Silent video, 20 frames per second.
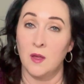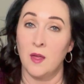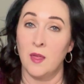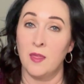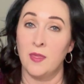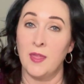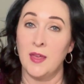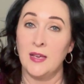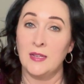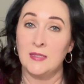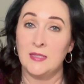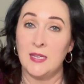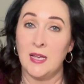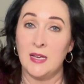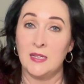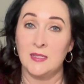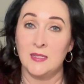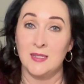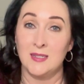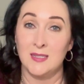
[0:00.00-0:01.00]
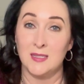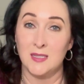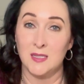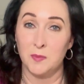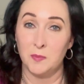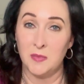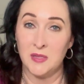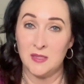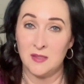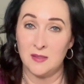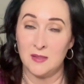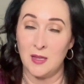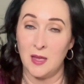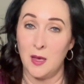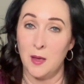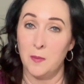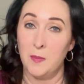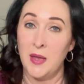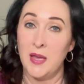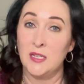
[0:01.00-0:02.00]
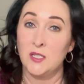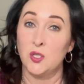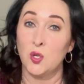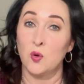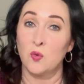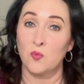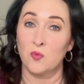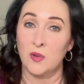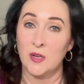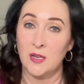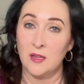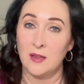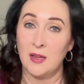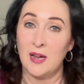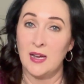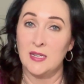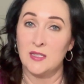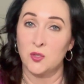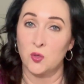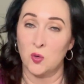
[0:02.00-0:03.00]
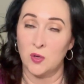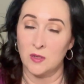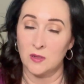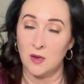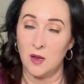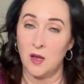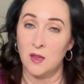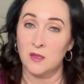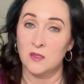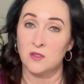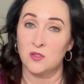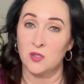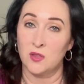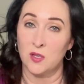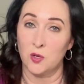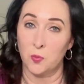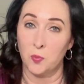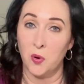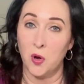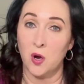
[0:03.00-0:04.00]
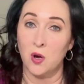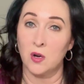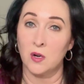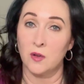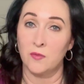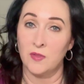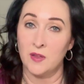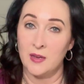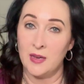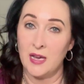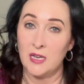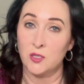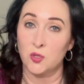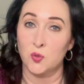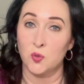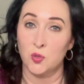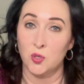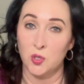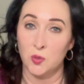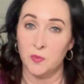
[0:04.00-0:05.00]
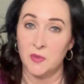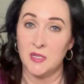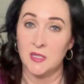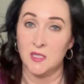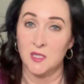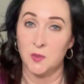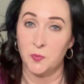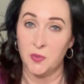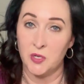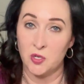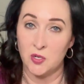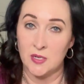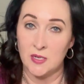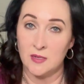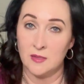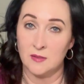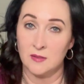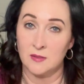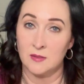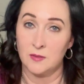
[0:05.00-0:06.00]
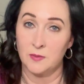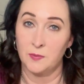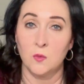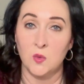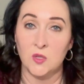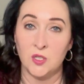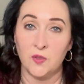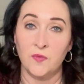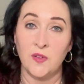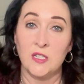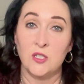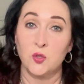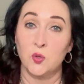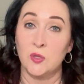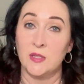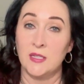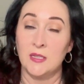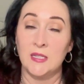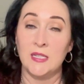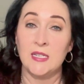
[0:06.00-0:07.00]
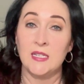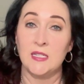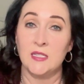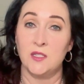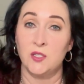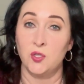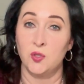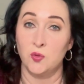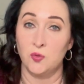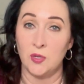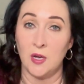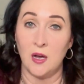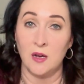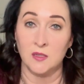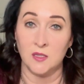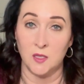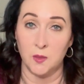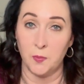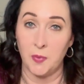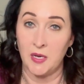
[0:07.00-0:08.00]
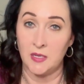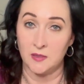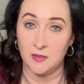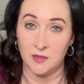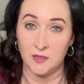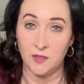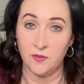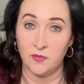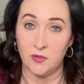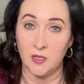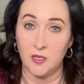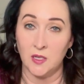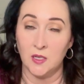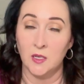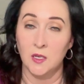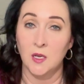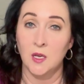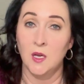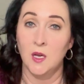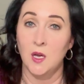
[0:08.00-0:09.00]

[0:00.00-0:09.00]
they tend to dismiss them and don't realize or acknowledge that they're part of the natural human experience, which eventually leads to toxic positivity.